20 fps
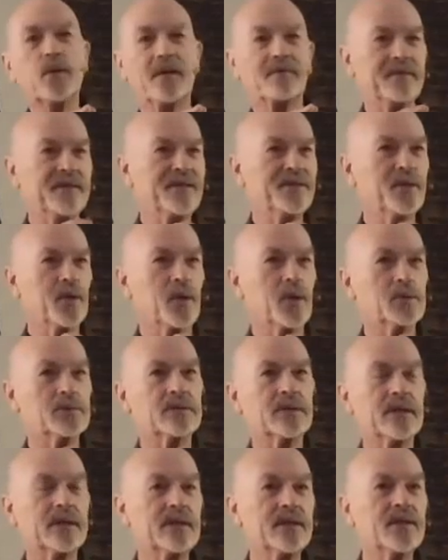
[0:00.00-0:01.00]
have egos,
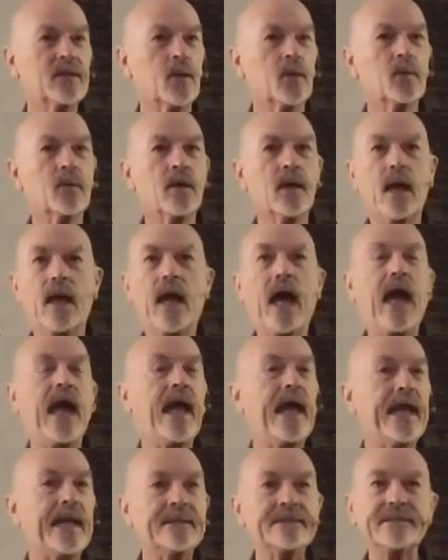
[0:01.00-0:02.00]
the ego
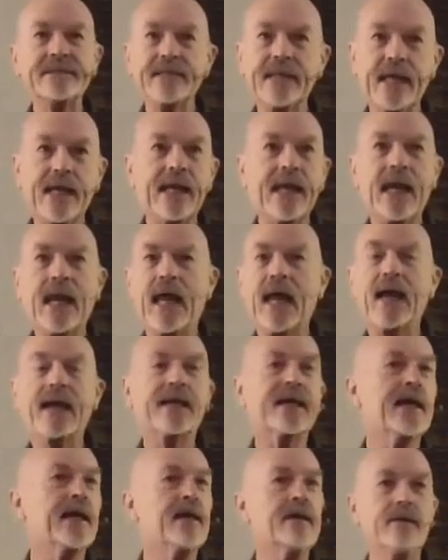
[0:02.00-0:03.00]
hates that
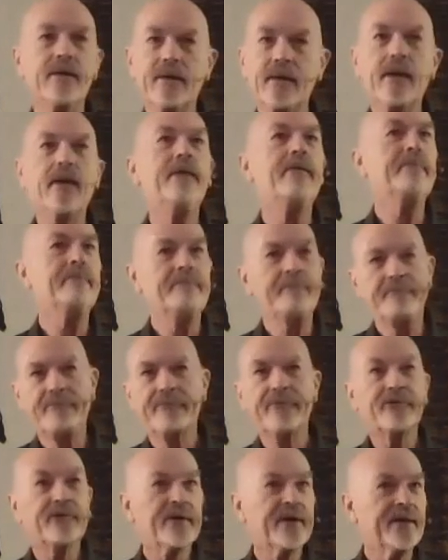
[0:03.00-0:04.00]

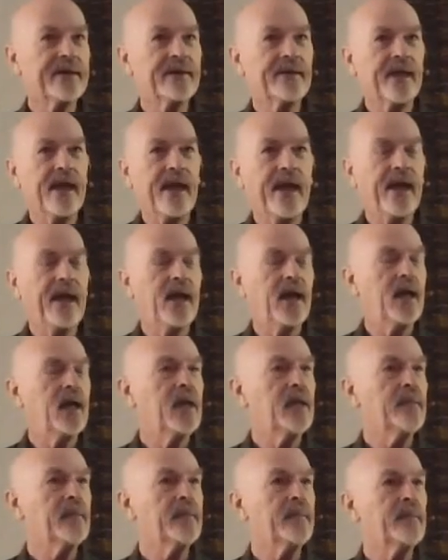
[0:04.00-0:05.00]
right?
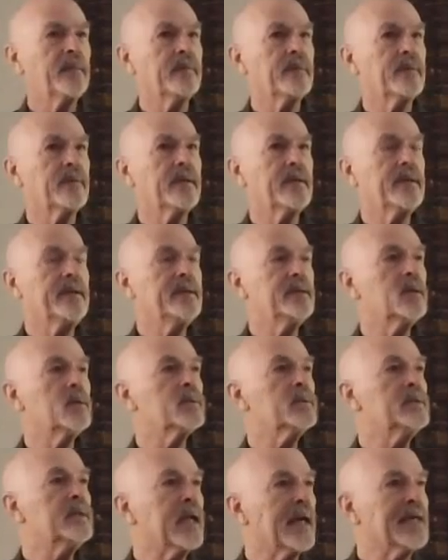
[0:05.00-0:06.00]
The ego
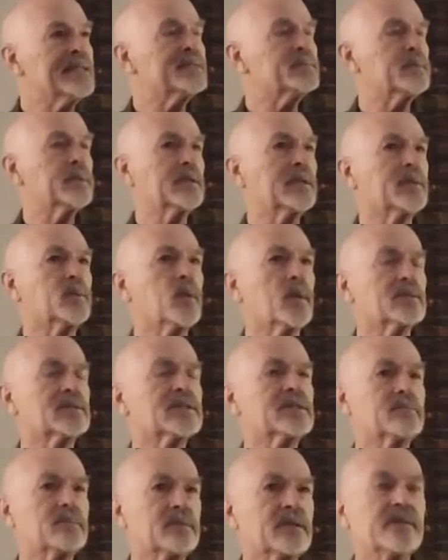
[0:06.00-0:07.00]
desperately wants
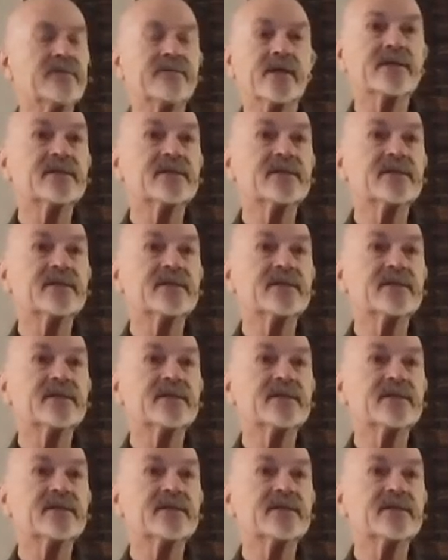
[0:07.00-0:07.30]
to believe that